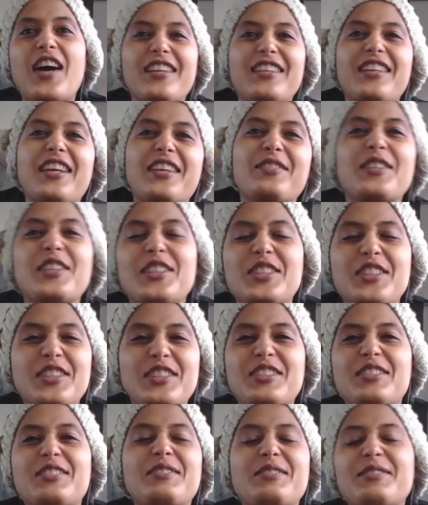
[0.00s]
Like we
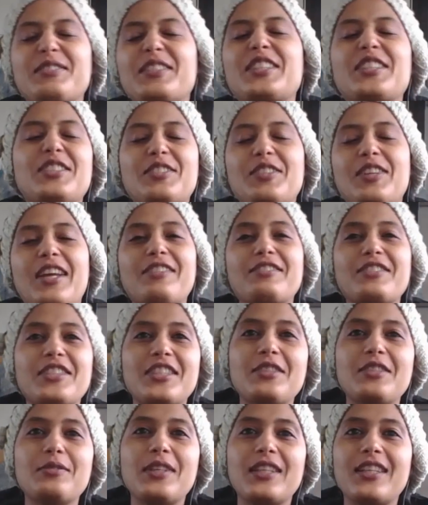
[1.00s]
just don't have to
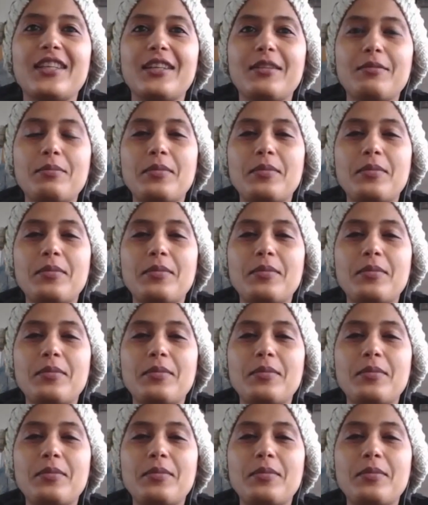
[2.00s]
deal with it.